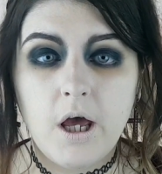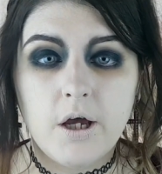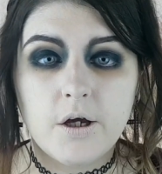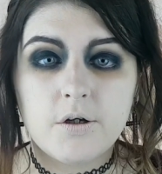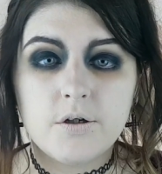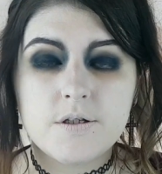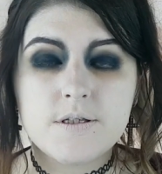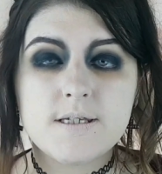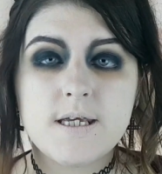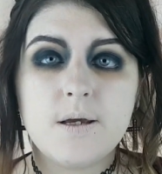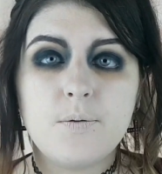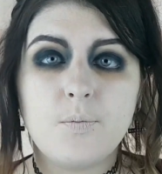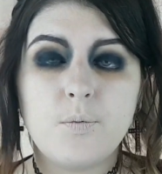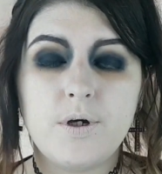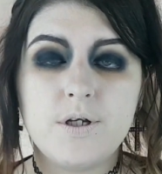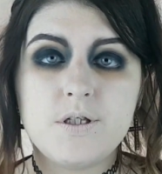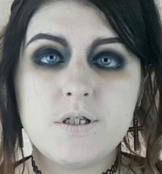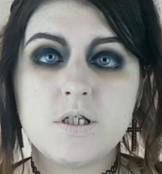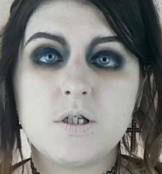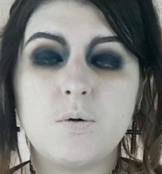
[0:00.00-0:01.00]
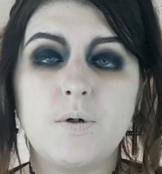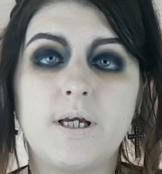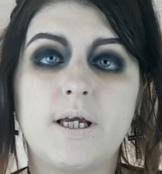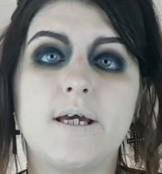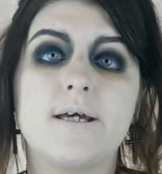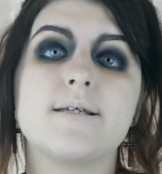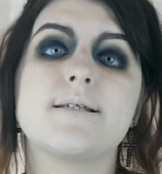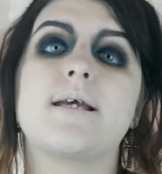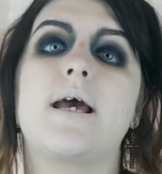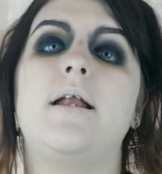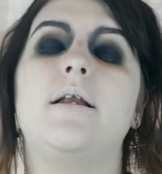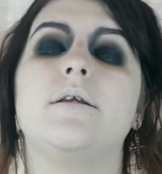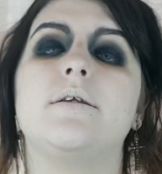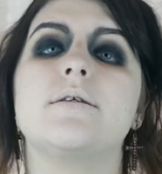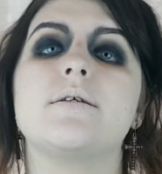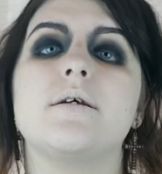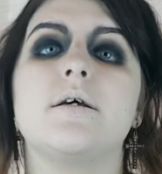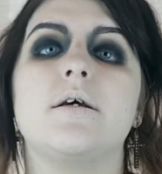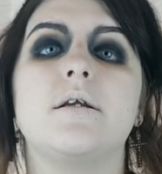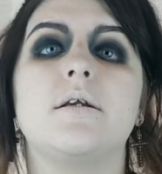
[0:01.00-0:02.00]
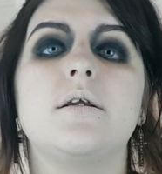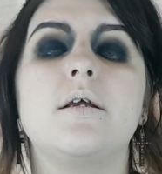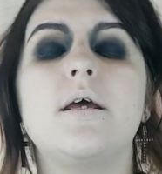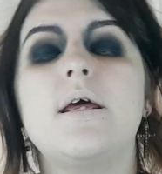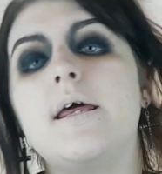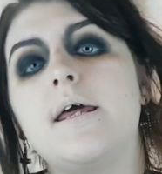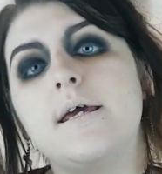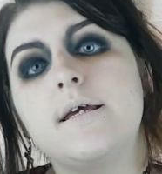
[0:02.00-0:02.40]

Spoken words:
A good tip when doing a skeleton